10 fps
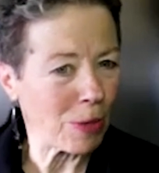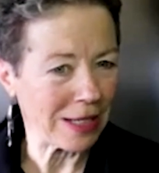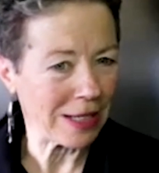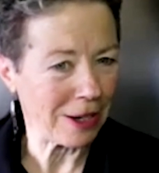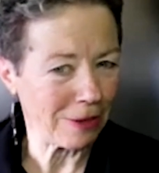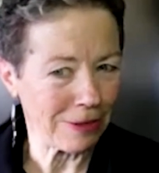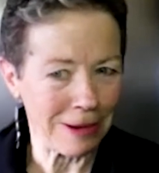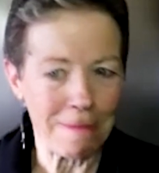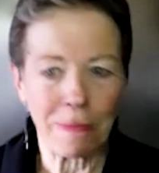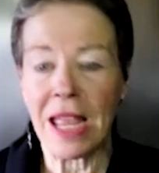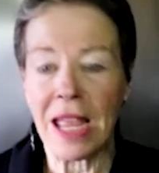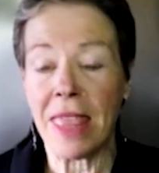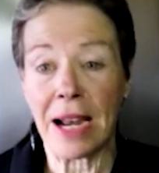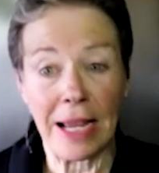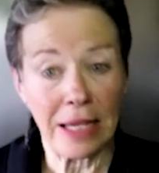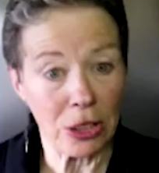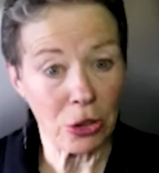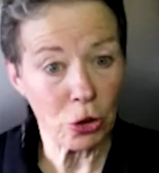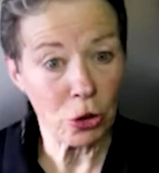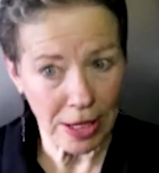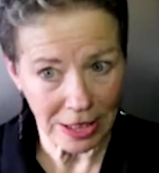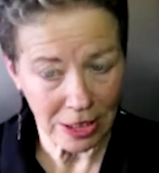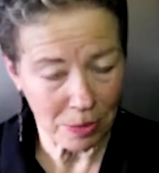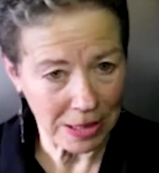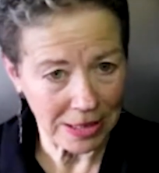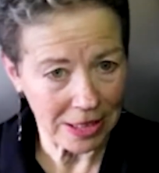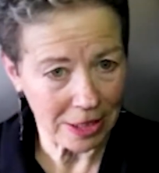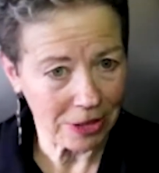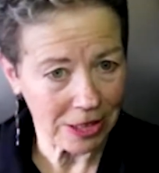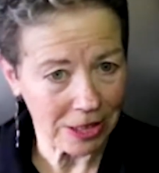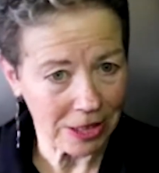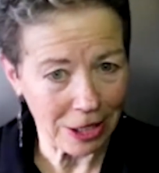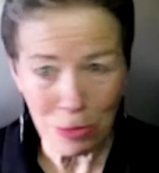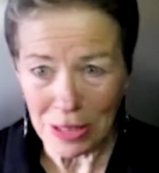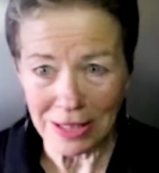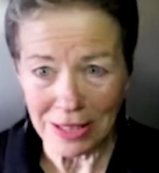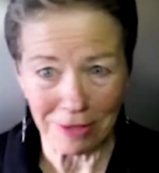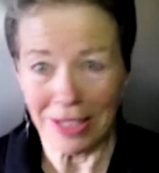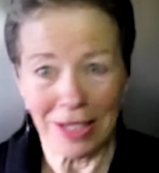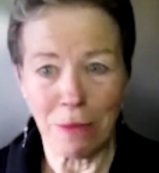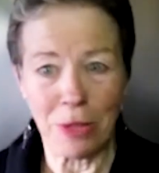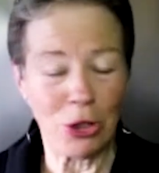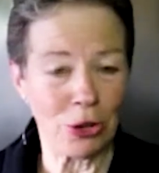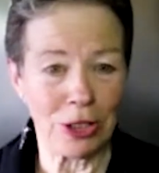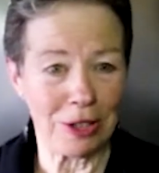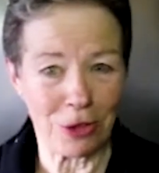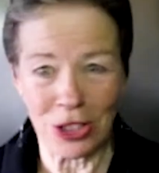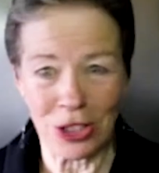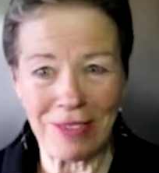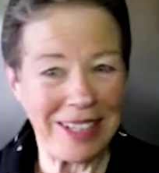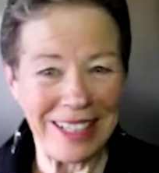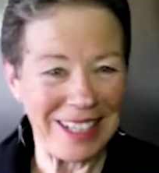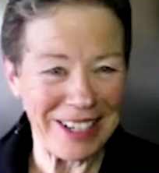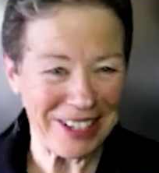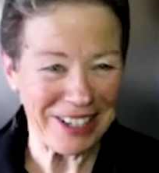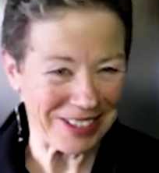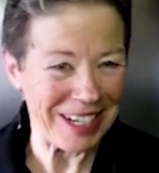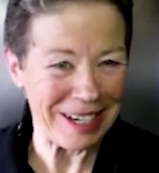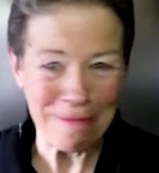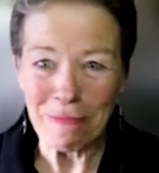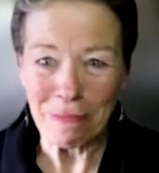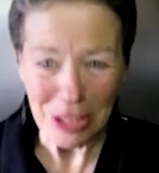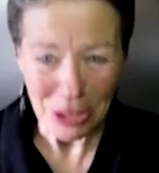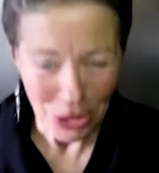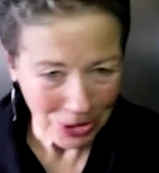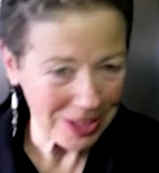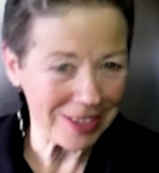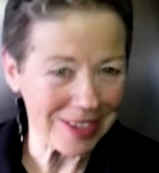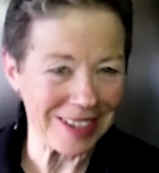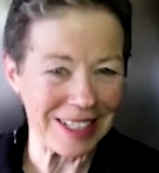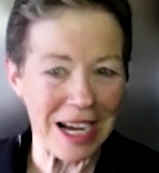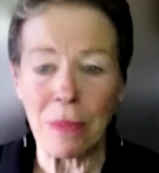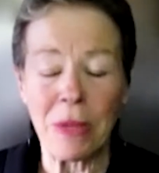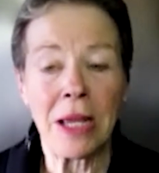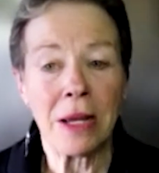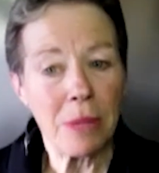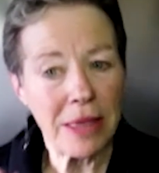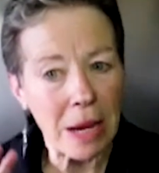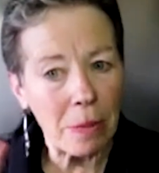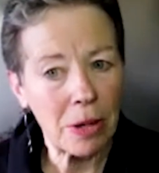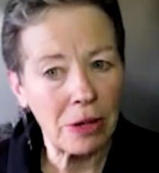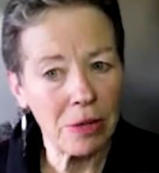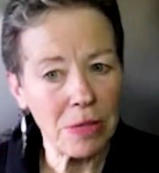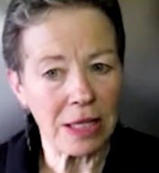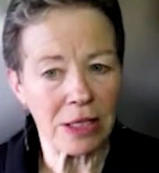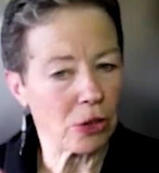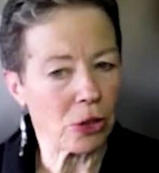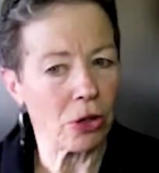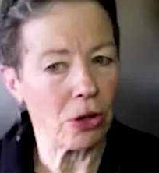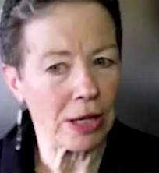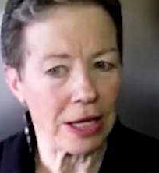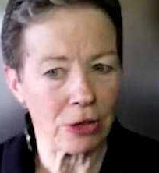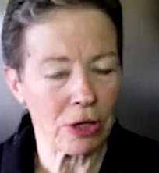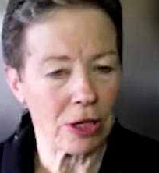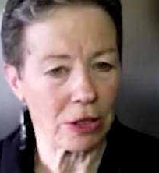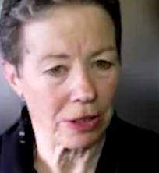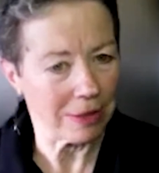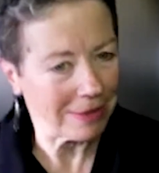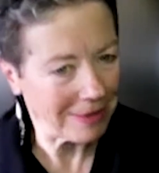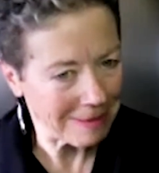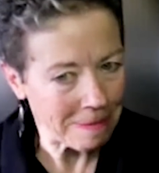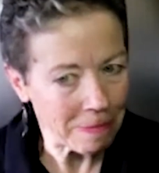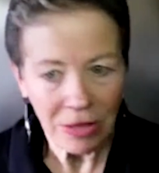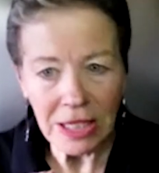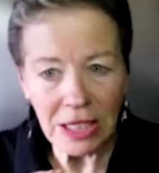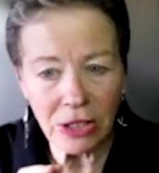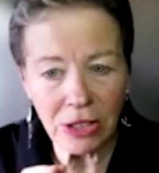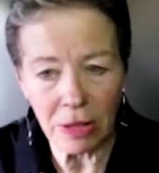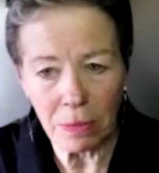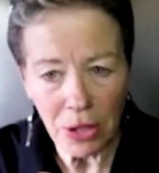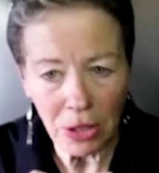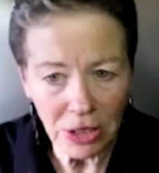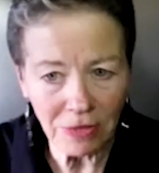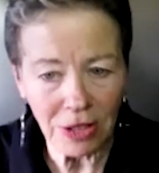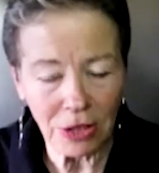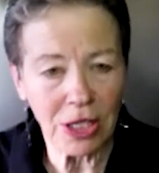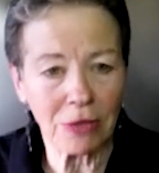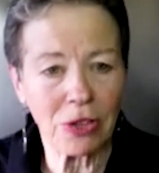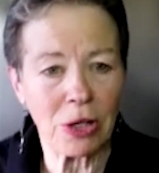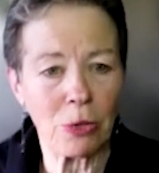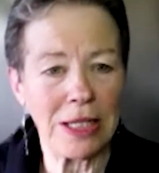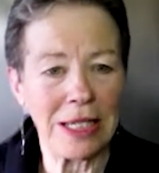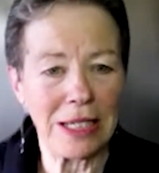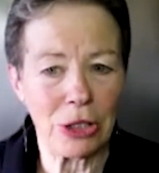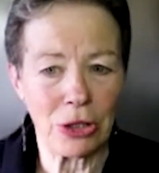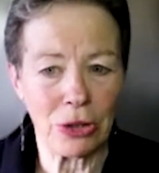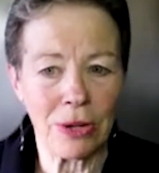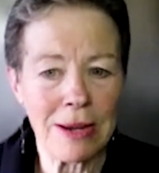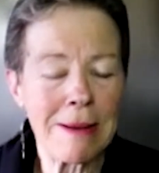myself and that I can trust myself to take care of myself? Been doing it for 70 years, right? Been doing it a long time. But that part of me that says, oh no, I can't trust. These are the parts of ourselves that we need to